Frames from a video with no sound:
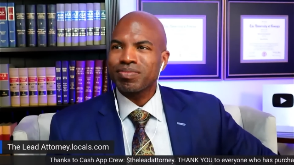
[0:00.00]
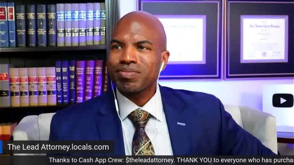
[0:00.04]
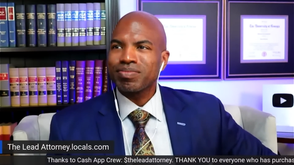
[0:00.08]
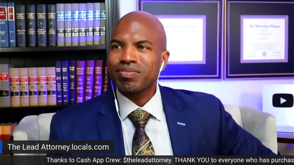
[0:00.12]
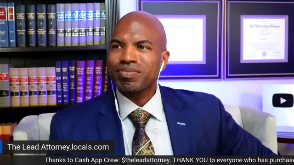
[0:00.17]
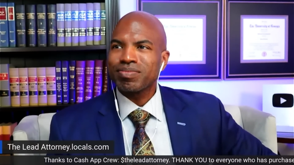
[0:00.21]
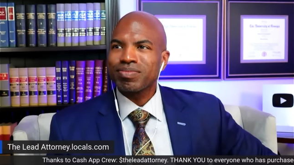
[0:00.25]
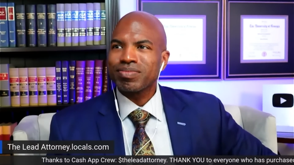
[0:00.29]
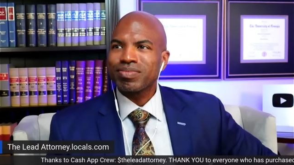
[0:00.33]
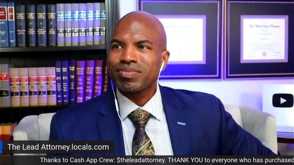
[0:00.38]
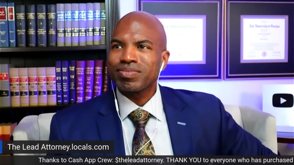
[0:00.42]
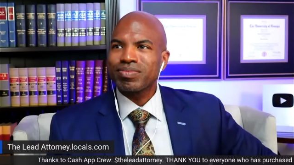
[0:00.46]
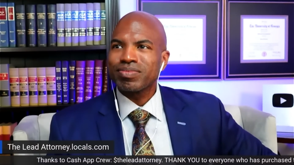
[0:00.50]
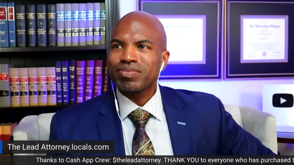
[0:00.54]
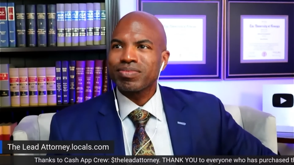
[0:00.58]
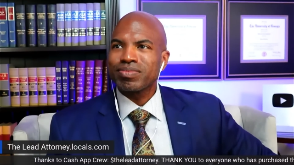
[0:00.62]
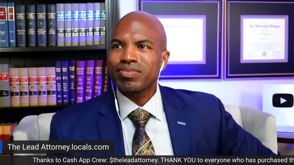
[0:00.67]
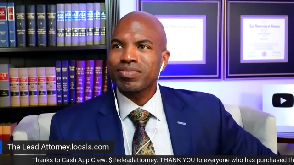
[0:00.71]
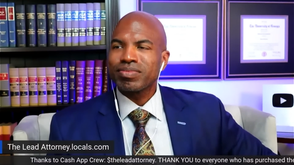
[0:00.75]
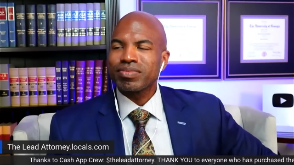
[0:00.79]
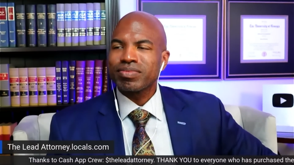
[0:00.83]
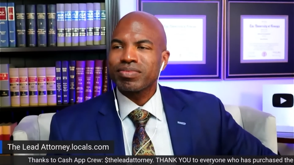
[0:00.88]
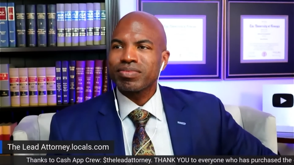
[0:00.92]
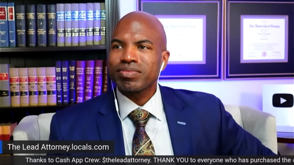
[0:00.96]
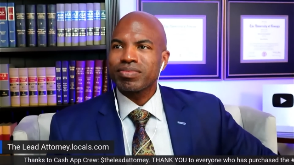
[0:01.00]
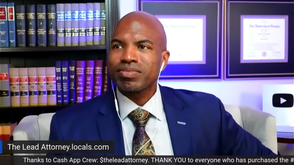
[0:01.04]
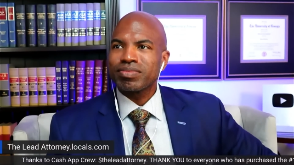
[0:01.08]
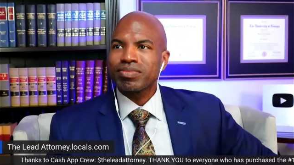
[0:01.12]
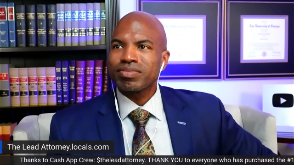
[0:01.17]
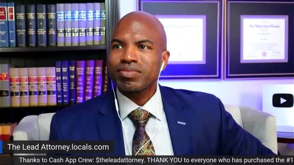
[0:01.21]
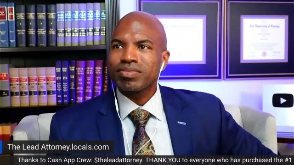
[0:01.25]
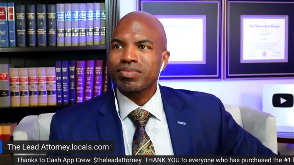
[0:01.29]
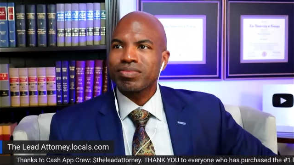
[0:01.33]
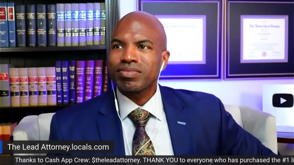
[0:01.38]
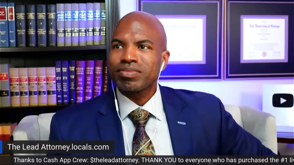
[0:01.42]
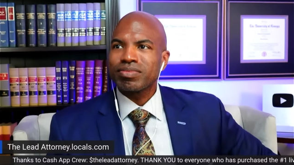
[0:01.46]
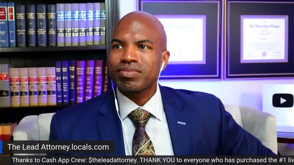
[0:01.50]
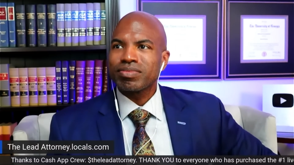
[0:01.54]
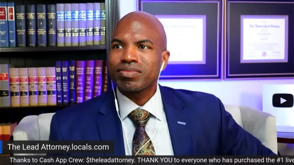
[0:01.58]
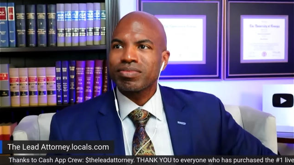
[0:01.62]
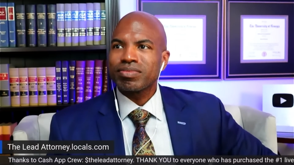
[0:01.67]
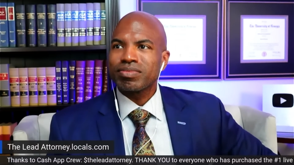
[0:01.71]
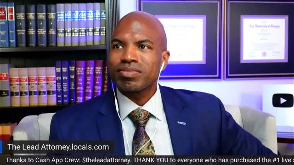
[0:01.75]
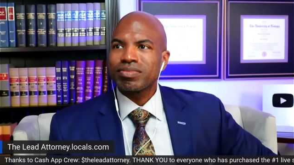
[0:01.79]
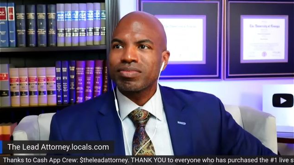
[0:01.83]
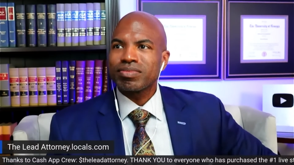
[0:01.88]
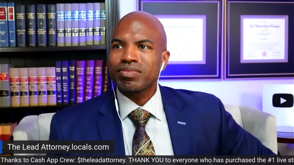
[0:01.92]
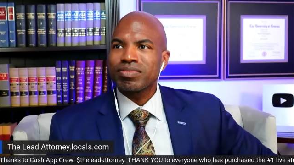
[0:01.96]

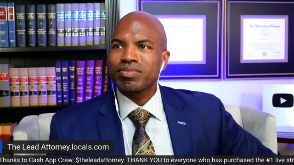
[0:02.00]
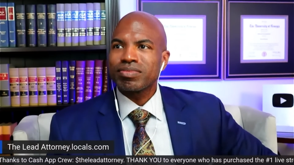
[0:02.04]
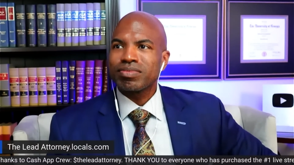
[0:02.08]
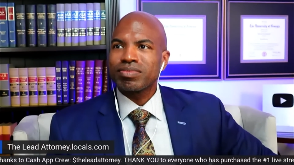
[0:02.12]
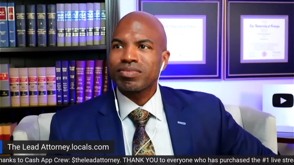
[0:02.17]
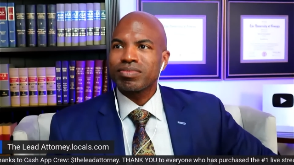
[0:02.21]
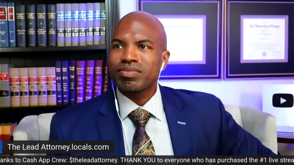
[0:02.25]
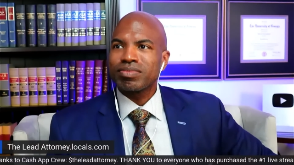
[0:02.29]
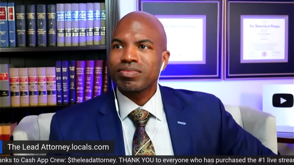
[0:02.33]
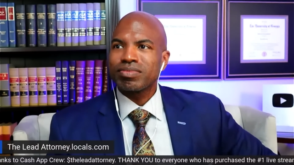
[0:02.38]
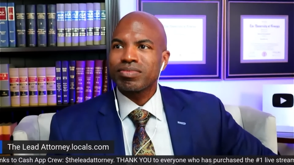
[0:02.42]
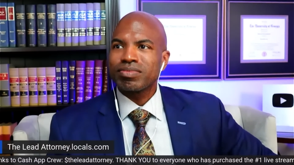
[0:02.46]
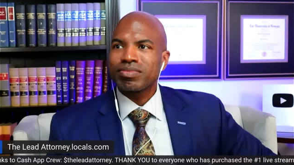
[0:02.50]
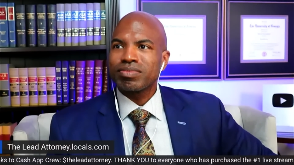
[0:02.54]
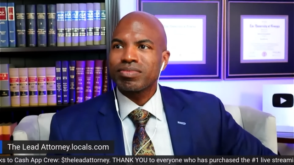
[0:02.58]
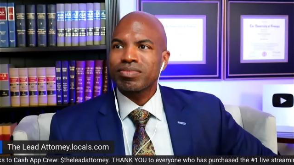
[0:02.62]
Nothing is said.